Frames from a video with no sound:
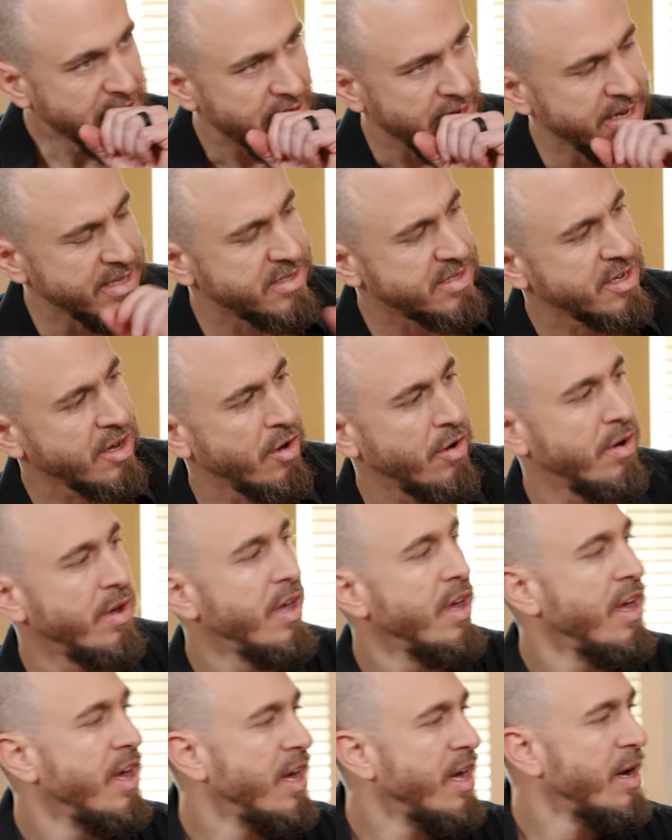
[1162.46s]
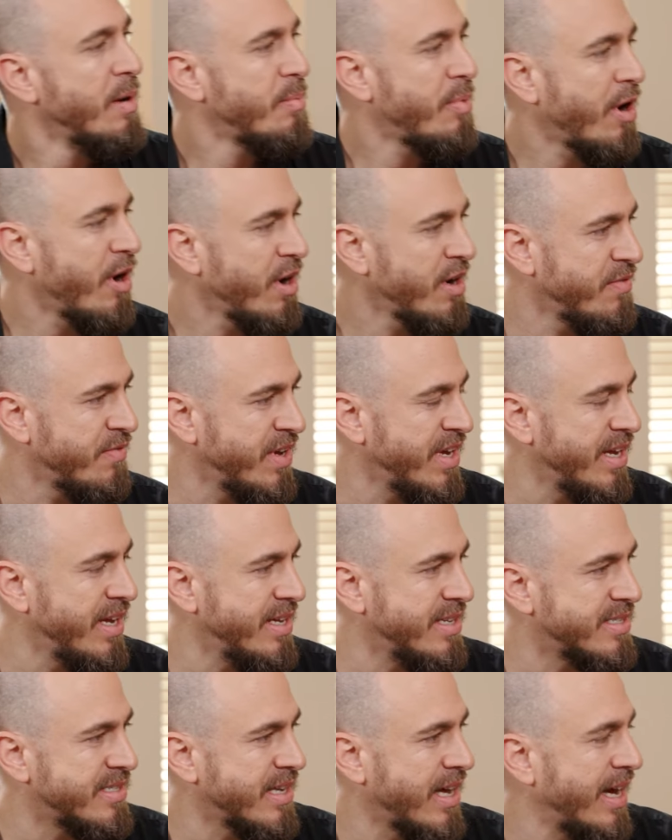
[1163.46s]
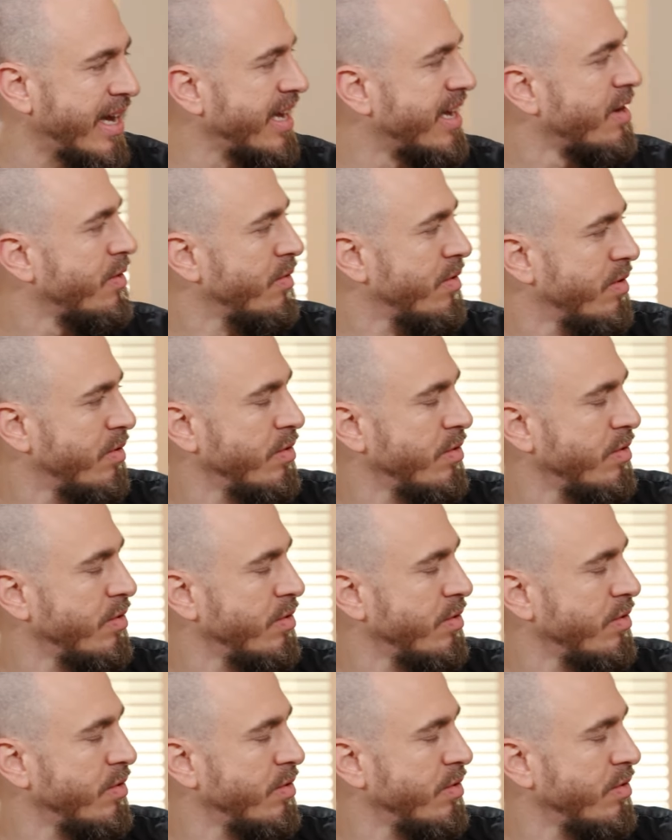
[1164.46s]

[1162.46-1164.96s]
And so, part of it is like